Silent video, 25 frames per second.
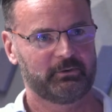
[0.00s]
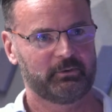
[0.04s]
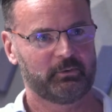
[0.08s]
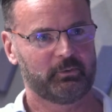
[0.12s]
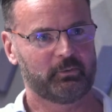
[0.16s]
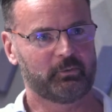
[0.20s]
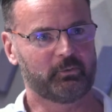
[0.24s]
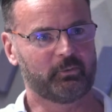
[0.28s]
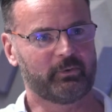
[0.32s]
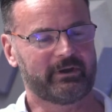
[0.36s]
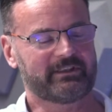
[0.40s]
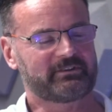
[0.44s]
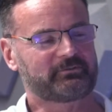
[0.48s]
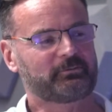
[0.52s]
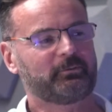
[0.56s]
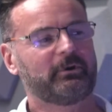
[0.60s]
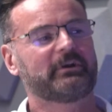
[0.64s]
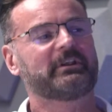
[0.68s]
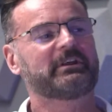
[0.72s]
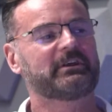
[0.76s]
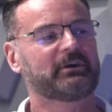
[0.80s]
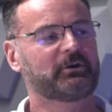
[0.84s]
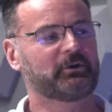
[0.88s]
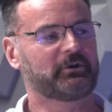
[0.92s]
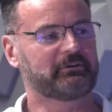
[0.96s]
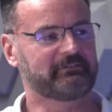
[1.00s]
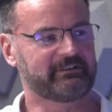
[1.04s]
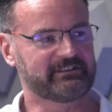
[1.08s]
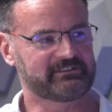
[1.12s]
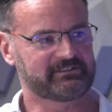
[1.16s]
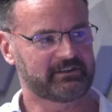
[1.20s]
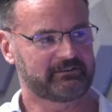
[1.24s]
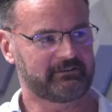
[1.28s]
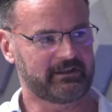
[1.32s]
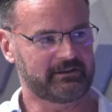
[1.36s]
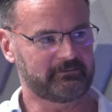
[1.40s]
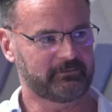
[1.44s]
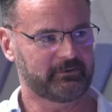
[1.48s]
which one are you going to
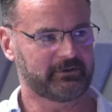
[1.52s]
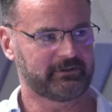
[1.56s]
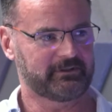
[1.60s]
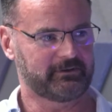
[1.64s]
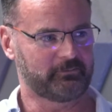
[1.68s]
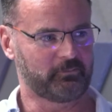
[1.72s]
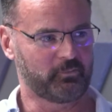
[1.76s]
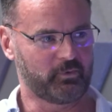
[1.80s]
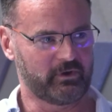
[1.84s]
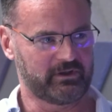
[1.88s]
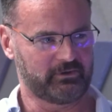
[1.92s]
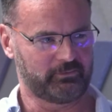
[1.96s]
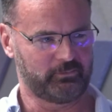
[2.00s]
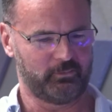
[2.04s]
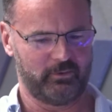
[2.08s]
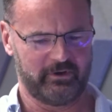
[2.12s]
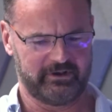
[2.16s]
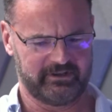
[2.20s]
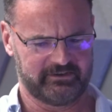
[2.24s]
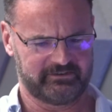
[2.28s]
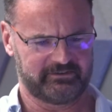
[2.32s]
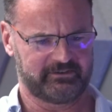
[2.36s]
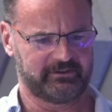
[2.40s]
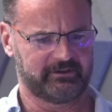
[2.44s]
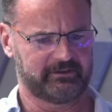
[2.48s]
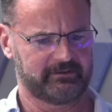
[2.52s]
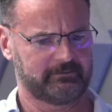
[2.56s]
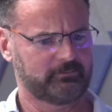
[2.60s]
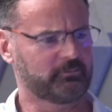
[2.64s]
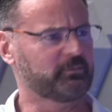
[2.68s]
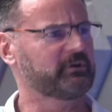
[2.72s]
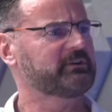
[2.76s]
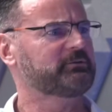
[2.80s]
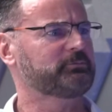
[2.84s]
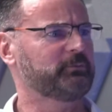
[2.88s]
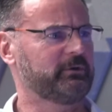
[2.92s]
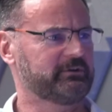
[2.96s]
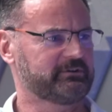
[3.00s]
integrate with, and which one is
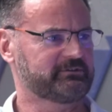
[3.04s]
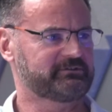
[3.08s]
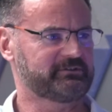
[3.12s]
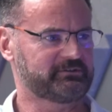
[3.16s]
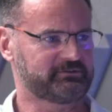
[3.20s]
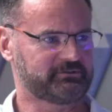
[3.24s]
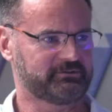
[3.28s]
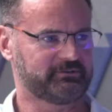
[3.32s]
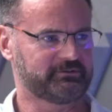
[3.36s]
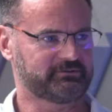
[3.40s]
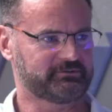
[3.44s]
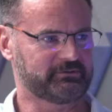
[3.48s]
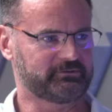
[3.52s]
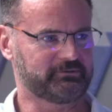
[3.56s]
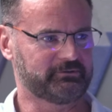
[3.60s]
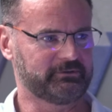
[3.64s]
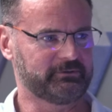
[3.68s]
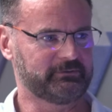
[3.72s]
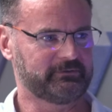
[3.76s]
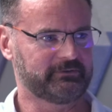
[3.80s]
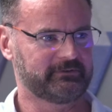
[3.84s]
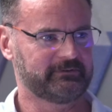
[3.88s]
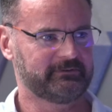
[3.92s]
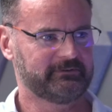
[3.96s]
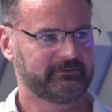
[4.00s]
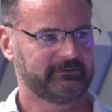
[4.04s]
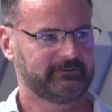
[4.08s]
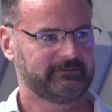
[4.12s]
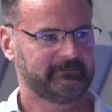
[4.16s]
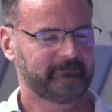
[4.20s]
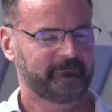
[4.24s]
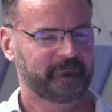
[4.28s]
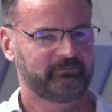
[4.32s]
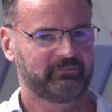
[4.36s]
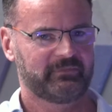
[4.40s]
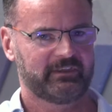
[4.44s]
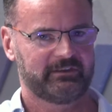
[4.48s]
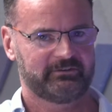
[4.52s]
the source of truth?
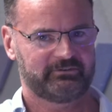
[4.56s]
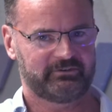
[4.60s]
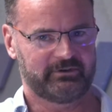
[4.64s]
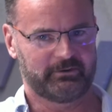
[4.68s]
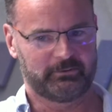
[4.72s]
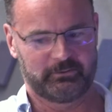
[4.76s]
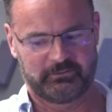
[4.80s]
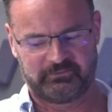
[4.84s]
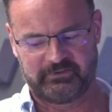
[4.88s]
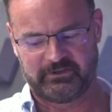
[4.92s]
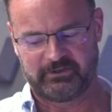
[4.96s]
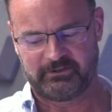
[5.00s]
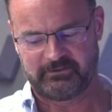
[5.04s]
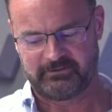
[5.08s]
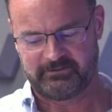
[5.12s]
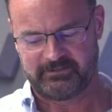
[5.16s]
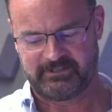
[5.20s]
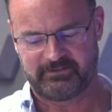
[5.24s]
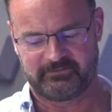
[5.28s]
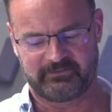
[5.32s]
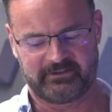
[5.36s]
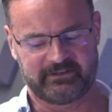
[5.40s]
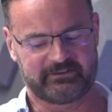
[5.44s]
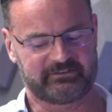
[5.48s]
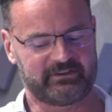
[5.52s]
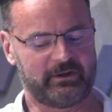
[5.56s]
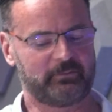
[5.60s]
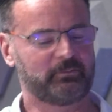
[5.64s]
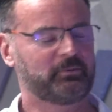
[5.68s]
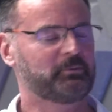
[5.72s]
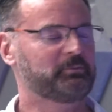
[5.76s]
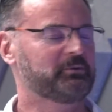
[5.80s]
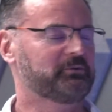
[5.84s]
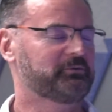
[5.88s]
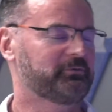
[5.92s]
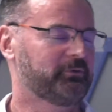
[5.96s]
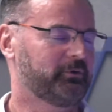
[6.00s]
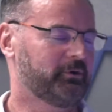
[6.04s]
So if you give the example
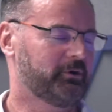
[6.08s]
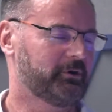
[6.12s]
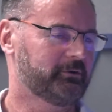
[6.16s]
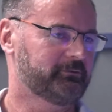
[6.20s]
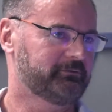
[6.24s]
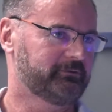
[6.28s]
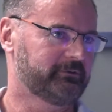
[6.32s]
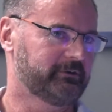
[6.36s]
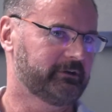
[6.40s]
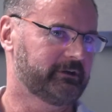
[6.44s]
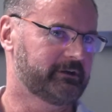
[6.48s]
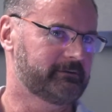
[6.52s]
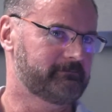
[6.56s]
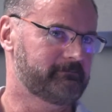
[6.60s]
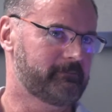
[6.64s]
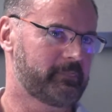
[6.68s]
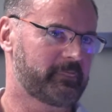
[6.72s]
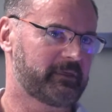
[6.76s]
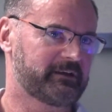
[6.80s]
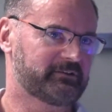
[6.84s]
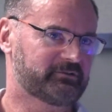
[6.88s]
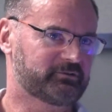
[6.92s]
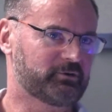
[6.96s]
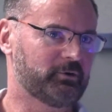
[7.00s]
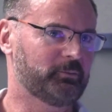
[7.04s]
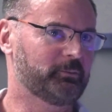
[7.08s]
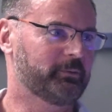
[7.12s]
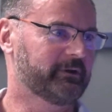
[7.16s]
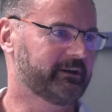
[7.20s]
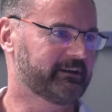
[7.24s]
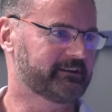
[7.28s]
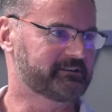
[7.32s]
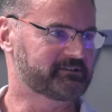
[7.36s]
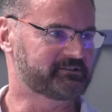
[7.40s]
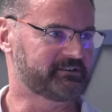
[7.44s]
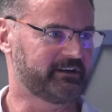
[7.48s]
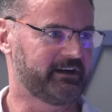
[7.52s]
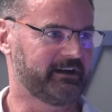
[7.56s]
before of these company
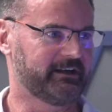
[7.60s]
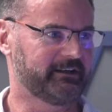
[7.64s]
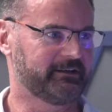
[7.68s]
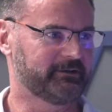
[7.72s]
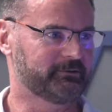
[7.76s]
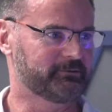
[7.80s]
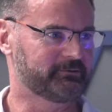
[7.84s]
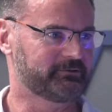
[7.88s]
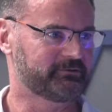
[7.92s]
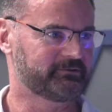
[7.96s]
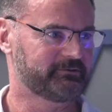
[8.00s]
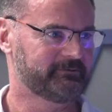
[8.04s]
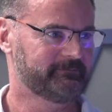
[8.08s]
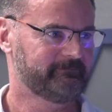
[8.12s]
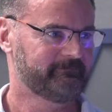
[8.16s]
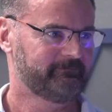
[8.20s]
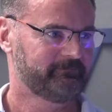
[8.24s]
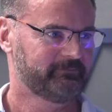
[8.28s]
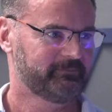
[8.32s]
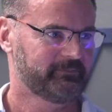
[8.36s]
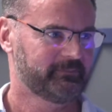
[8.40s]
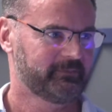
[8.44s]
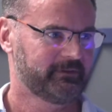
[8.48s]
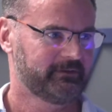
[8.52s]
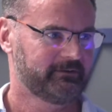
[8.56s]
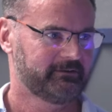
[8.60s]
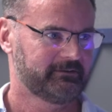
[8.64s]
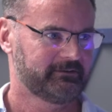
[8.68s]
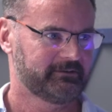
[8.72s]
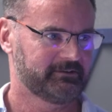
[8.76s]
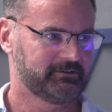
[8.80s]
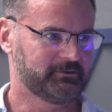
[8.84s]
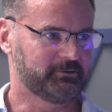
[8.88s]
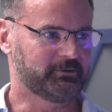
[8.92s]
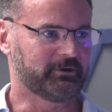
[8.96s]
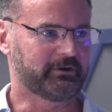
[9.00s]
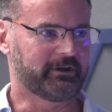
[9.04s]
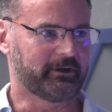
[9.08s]
in silos,
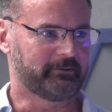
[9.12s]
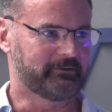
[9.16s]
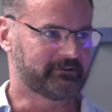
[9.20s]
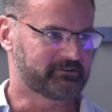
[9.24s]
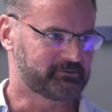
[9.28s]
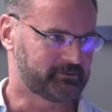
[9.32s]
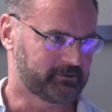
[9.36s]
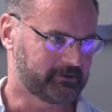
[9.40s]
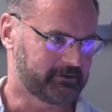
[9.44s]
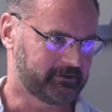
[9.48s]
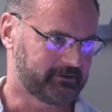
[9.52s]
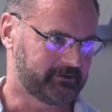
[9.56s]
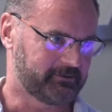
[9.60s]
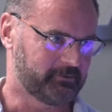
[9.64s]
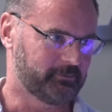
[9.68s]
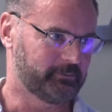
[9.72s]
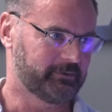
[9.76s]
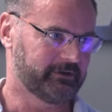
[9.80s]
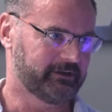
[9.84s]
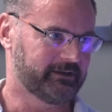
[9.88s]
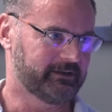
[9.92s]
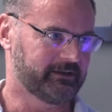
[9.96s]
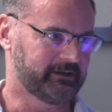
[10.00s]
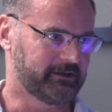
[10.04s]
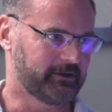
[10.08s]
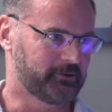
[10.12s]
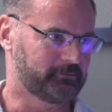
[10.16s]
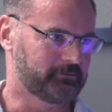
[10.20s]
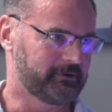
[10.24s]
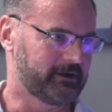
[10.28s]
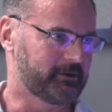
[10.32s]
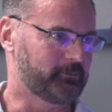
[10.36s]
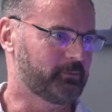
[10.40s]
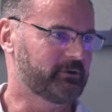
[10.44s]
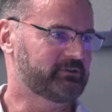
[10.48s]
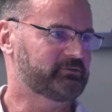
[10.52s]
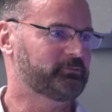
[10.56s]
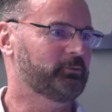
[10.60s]
you could go into a company and go, right,
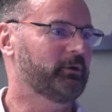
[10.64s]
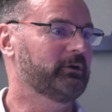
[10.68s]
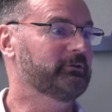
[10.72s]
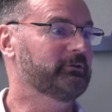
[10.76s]
which